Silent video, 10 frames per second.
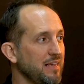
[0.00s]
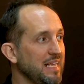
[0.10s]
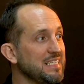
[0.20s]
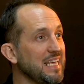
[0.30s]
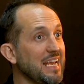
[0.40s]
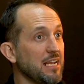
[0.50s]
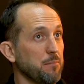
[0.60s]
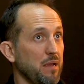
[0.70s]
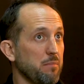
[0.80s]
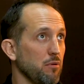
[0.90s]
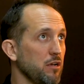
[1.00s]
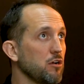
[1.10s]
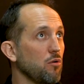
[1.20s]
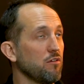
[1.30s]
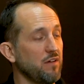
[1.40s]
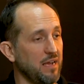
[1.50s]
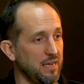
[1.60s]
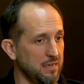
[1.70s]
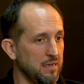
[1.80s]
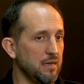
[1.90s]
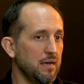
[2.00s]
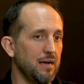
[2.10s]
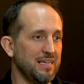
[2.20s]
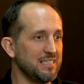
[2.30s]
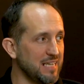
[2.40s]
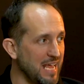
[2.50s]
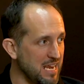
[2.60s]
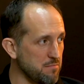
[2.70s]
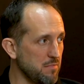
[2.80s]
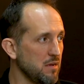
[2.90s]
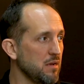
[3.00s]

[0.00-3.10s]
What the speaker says: He's healing people and glorifying His name.